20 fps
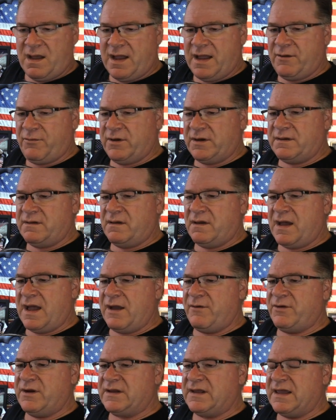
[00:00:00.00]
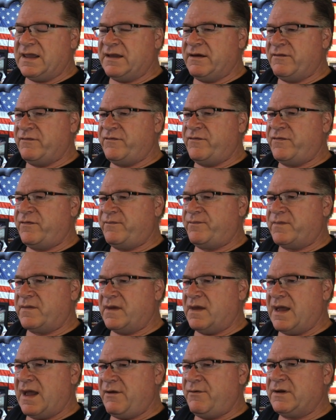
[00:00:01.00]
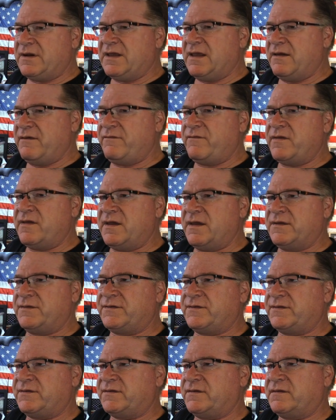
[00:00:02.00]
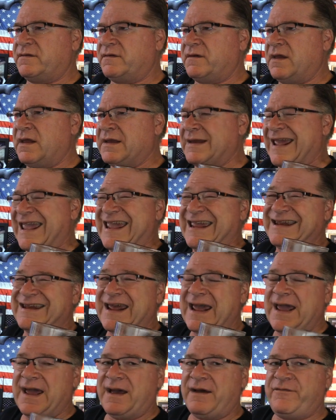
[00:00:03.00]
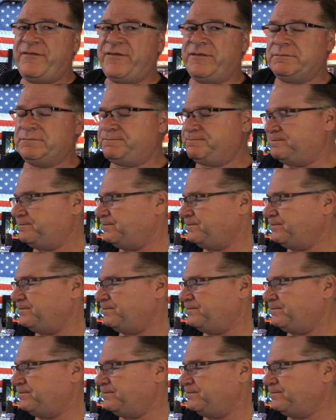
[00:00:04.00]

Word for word: I would I would give I would give this an eight and a half.